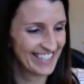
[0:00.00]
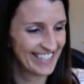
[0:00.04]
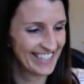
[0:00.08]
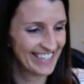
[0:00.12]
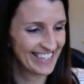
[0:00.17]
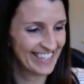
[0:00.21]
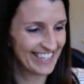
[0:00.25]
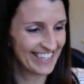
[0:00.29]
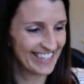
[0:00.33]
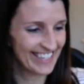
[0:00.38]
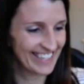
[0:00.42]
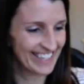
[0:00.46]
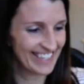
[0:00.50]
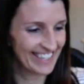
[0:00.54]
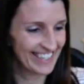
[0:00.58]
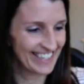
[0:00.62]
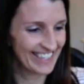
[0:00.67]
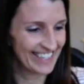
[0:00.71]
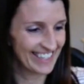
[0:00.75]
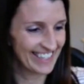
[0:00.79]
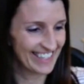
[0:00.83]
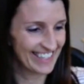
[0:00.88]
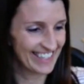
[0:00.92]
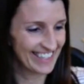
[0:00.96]

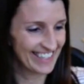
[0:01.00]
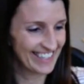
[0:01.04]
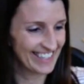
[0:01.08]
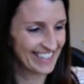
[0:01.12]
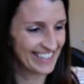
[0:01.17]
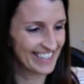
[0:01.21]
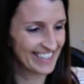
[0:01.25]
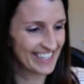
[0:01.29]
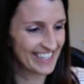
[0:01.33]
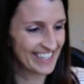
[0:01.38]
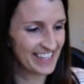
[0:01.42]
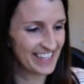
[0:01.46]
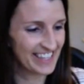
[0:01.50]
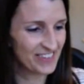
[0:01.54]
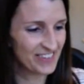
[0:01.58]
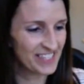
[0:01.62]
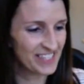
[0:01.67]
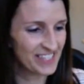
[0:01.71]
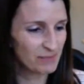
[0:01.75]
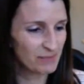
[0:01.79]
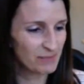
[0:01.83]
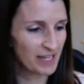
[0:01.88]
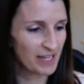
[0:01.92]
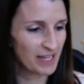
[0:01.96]
That would
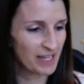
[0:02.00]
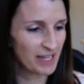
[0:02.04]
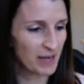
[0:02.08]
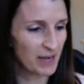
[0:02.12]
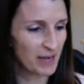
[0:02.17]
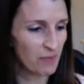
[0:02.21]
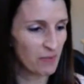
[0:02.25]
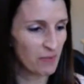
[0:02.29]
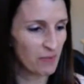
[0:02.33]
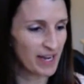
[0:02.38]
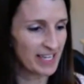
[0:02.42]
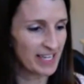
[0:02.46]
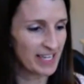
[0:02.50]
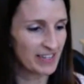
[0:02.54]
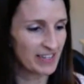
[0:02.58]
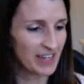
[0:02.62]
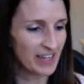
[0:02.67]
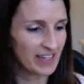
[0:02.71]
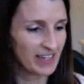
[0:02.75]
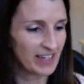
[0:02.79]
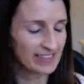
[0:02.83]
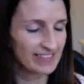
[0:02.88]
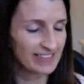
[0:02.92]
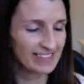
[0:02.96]
explain my weight
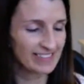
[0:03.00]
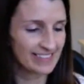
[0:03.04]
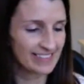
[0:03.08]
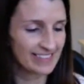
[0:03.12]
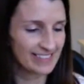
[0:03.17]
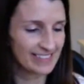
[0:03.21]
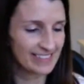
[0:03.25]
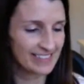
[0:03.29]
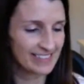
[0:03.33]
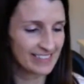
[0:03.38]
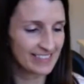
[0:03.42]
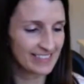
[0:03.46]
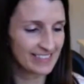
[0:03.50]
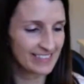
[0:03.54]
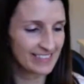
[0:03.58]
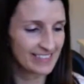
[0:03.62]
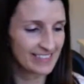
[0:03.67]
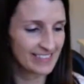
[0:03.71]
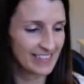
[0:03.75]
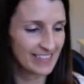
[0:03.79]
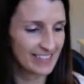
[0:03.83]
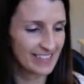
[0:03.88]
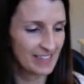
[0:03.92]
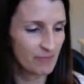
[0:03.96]
loss. Nah.
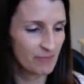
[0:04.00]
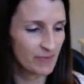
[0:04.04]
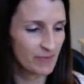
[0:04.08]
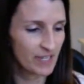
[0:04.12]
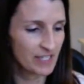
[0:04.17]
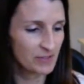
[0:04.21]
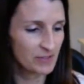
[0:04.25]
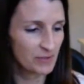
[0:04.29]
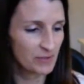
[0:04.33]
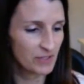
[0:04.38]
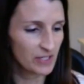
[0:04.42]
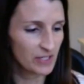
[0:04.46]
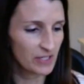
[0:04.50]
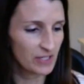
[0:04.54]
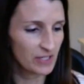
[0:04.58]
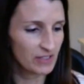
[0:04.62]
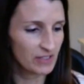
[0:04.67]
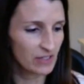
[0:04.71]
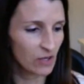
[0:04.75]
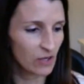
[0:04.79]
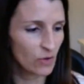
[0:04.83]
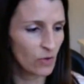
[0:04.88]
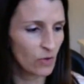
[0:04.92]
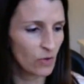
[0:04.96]
My husband cooks.
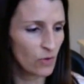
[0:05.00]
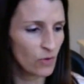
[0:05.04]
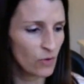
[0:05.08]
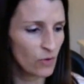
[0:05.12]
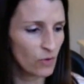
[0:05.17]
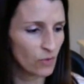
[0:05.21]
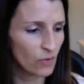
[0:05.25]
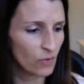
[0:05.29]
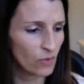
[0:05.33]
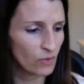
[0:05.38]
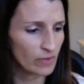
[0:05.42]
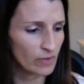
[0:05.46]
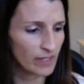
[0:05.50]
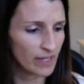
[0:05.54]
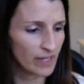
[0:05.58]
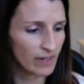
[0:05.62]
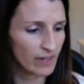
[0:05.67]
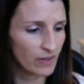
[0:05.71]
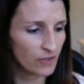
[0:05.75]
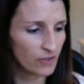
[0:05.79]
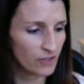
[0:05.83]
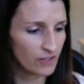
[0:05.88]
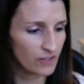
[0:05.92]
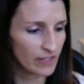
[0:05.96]
Oh,
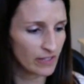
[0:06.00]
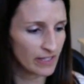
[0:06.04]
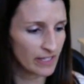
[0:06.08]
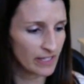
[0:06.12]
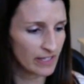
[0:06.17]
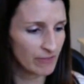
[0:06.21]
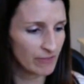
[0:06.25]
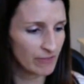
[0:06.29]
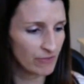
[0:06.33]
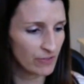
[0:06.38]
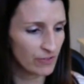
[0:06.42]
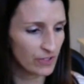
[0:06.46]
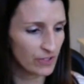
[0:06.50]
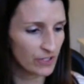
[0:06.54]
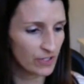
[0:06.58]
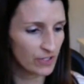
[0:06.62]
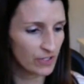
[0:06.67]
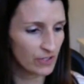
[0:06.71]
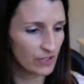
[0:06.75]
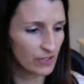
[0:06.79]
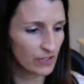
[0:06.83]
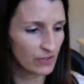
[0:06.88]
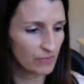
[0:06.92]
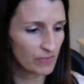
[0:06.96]
Carol, lucky for
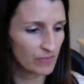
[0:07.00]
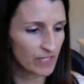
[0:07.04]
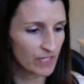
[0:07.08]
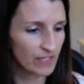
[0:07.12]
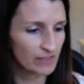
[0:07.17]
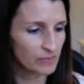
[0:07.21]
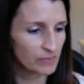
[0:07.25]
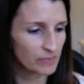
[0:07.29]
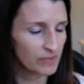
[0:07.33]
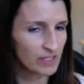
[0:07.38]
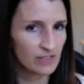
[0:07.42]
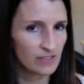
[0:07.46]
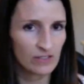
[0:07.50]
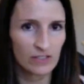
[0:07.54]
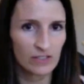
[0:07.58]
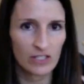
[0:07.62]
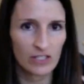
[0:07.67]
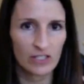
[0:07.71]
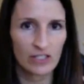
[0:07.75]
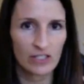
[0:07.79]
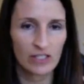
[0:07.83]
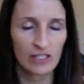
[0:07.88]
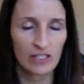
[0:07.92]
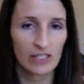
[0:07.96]
you. My husband doesn't
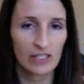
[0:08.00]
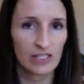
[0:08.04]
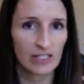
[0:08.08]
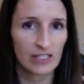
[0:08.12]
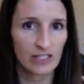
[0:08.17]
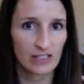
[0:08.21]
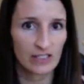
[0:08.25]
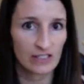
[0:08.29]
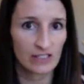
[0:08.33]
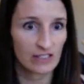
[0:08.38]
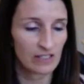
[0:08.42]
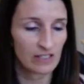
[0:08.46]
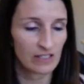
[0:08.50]
cook, and he doesn't.